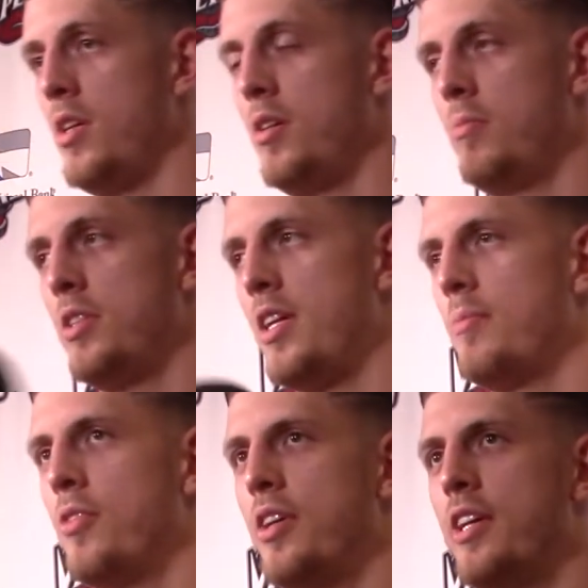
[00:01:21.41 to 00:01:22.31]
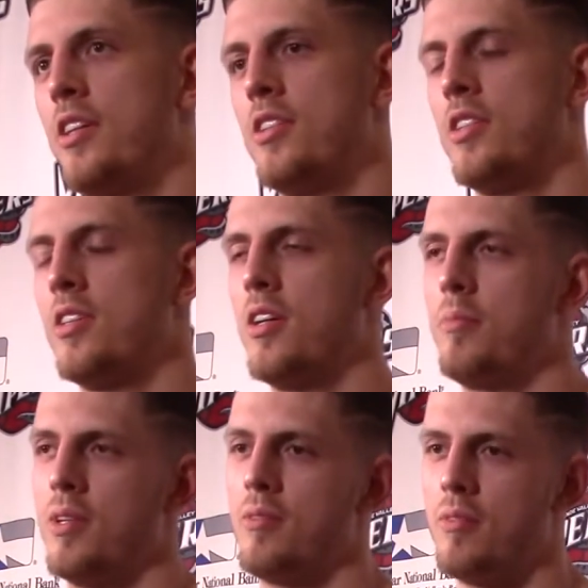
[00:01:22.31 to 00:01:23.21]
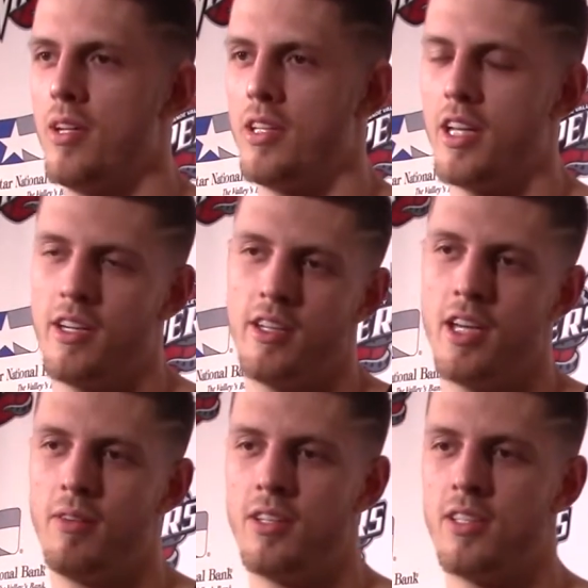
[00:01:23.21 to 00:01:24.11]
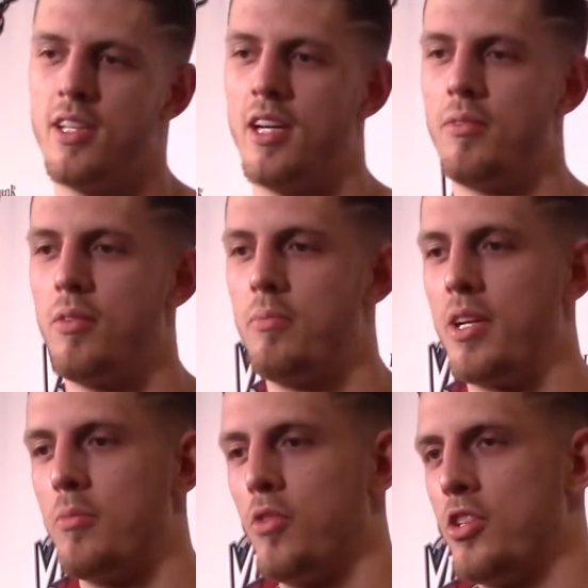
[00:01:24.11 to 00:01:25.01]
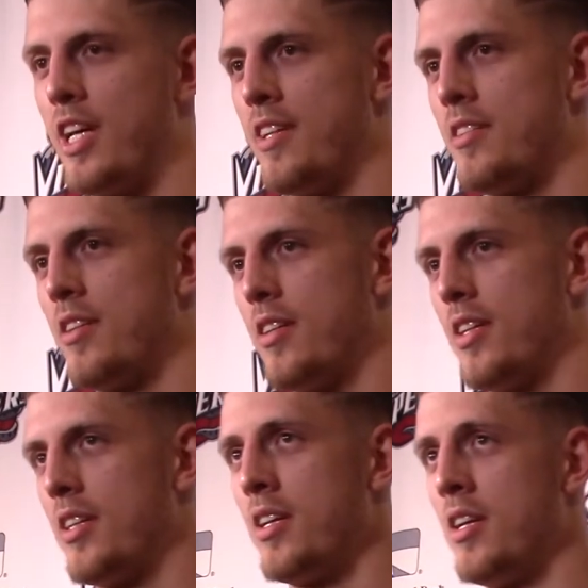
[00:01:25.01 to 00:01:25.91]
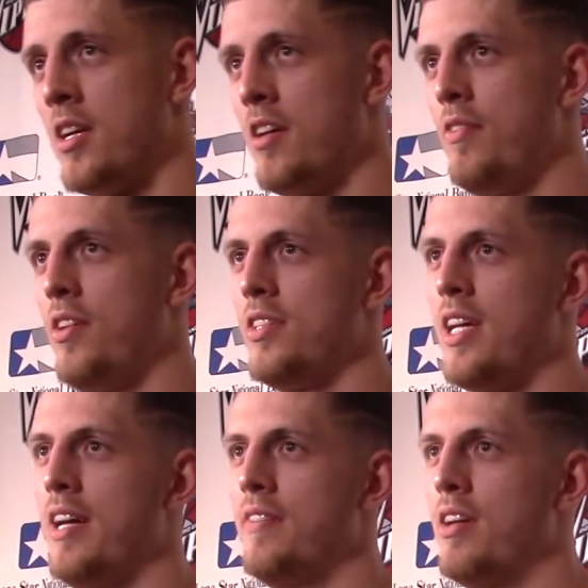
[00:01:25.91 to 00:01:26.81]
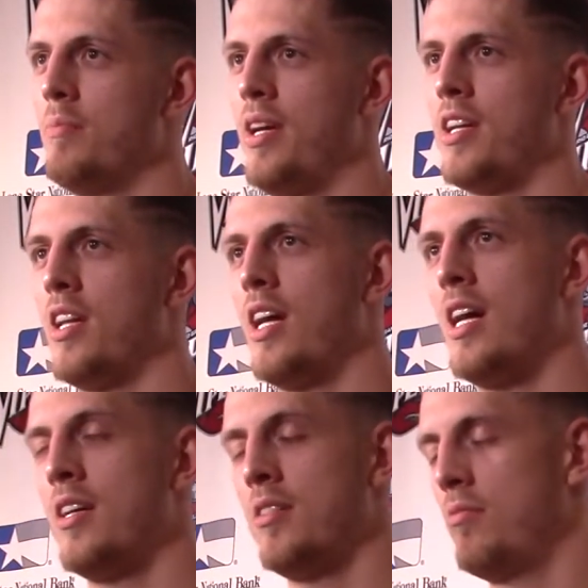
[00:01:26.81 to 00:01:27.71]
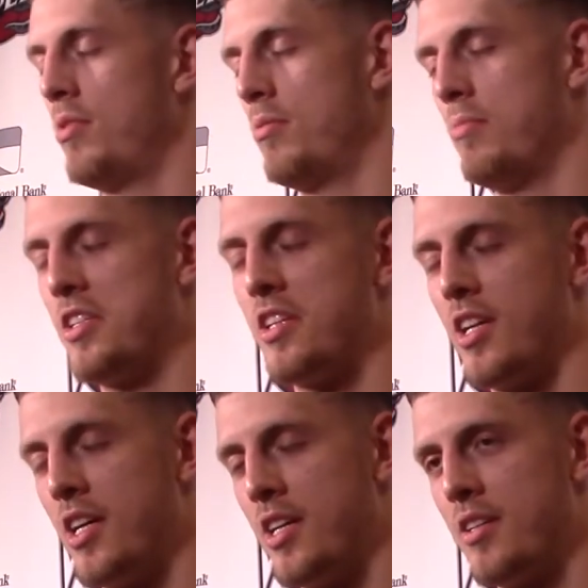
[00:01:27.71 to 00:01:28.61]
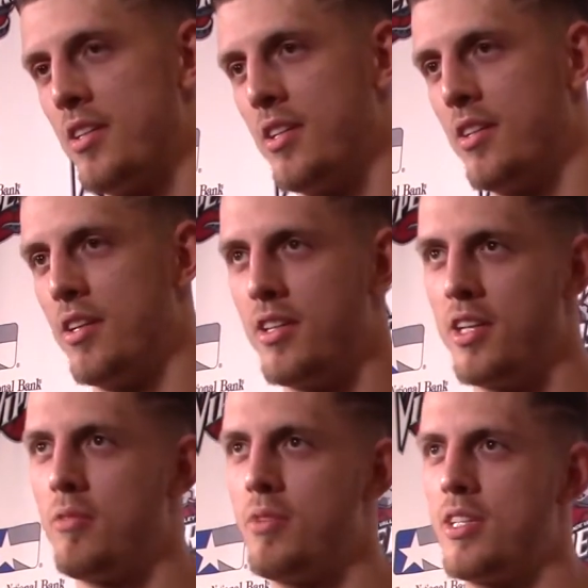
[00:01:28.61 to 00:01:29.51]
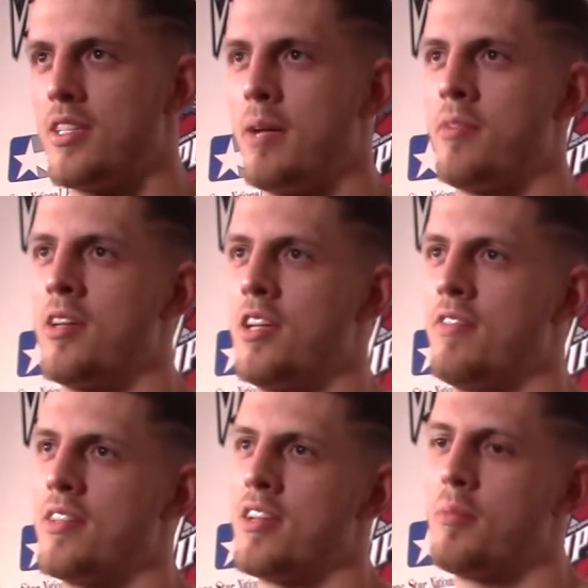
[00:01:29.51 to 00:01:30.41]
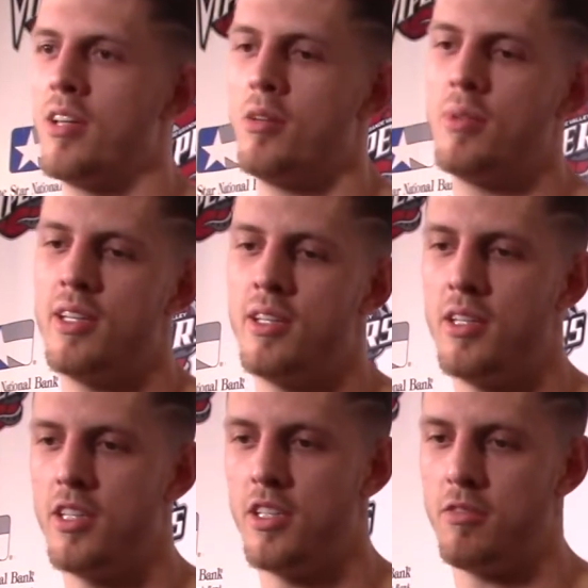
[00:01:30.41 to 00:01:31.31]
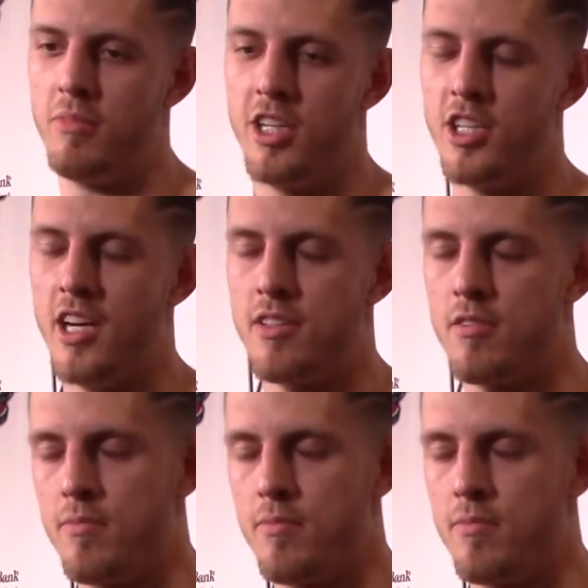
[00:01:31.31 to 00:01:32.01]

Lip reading: We had more energy. I mean, at the end of the day, what I just said, we were making more shots. I think first half they were making a lot and we were missing a lot. And I think we just stepped our defense up a little bit and just made shots.